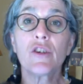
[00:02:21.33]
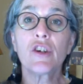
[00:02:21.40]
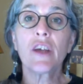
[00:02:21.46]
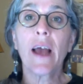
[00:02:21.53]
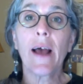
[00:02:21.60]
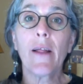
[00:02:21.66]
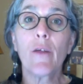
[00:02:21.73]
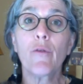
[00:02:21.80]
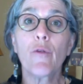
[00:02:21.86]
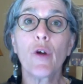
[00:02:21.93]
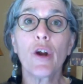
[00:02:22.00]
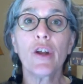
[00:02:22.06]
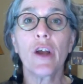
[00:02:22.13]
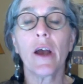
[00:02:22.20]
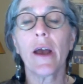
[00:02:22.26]

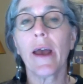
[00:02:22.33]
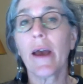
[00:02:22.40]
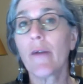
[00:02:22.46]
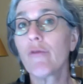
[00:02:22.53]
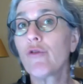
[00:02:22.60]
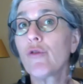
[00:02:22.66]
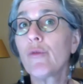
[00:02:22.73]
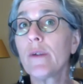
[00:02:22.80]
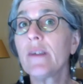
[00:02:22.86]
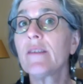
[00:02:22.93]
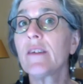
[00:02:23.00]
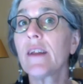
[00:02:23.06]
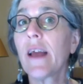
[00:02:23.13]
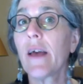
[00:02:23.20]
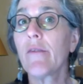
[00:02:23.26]
California after
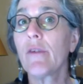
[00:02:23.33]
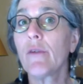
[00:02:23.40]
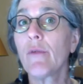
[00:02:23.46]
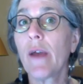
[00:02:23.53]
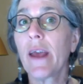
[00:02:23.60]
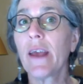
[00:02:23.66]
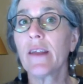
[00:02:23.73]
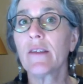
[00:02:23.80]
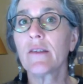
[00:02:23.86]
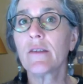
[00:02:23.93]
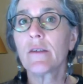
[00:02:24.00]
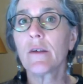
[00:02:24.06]
recent heavy rains.